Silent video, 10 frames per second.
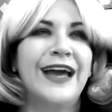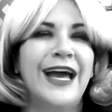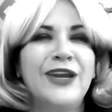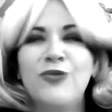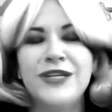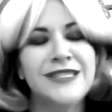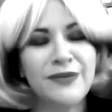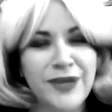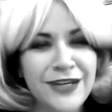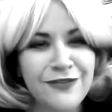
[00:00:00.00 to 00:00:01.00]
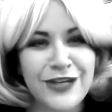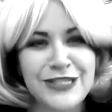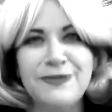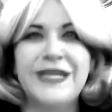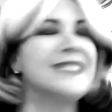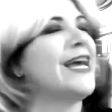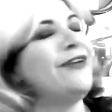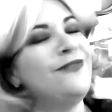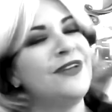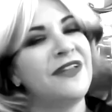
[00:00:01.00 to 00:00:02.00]
I don't want to say manifest because
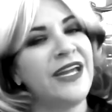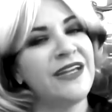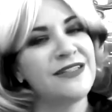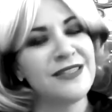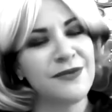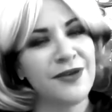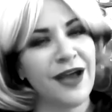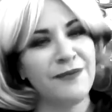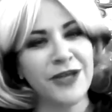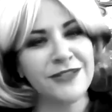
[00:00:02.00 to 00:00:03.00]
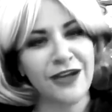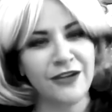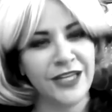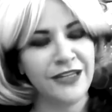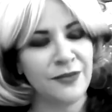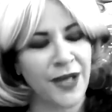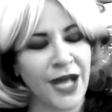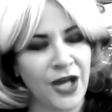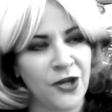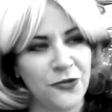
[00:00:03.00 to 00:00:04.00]
I feel like so I'm not talking
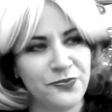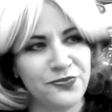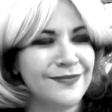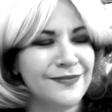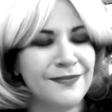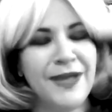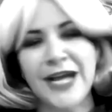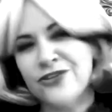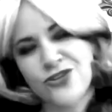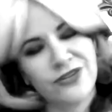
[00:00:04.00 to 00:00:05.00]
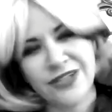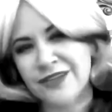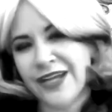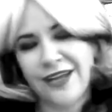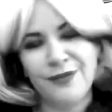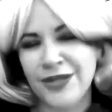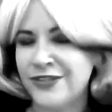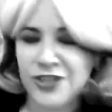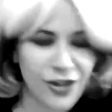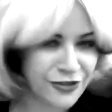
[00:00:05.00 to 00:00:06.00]
about magically like a
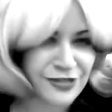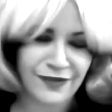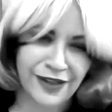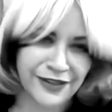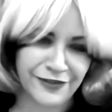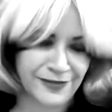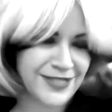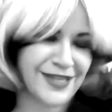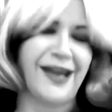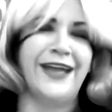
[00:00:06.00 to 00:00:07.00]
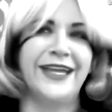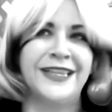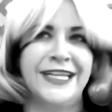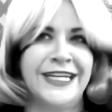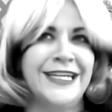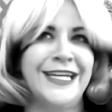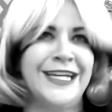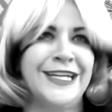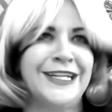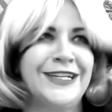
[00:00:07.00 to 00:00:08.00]
million dollars falling from the sky and
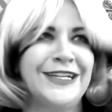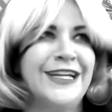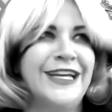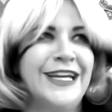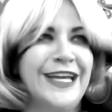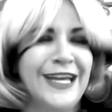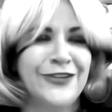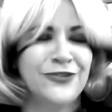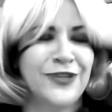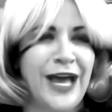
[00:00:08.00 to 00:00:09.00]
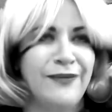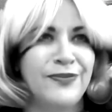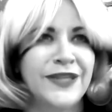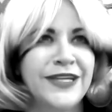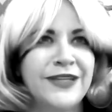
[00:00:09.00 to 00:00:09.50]
landing in your lap.